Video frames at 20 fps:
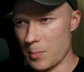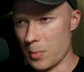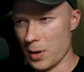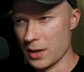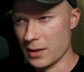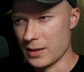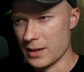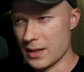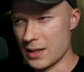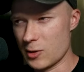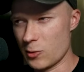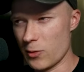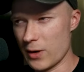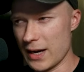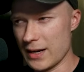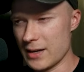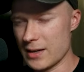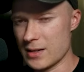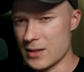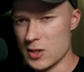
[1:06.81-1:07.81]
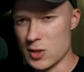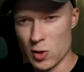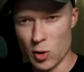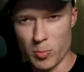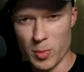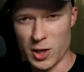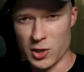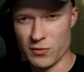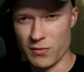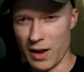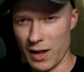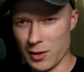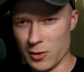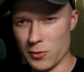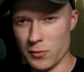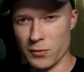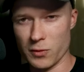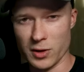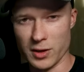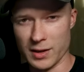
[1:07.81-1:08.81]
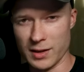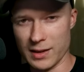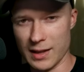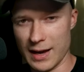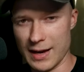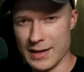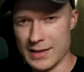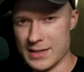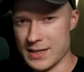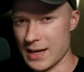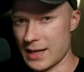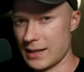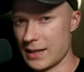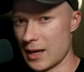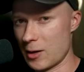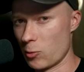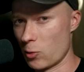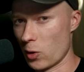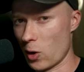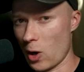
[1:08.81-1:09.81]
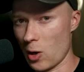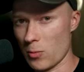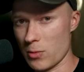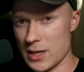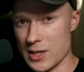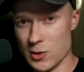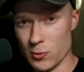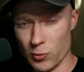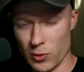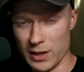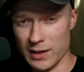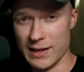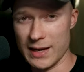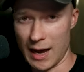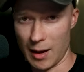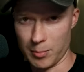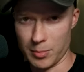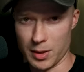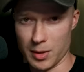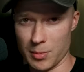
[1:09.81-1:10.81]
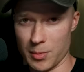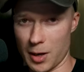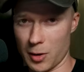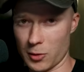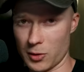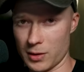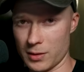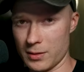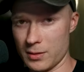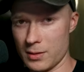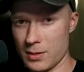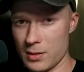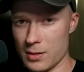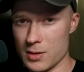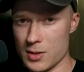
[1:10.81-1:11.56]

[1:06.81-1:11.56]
but it created so much value for the clients and they were always really happy about it.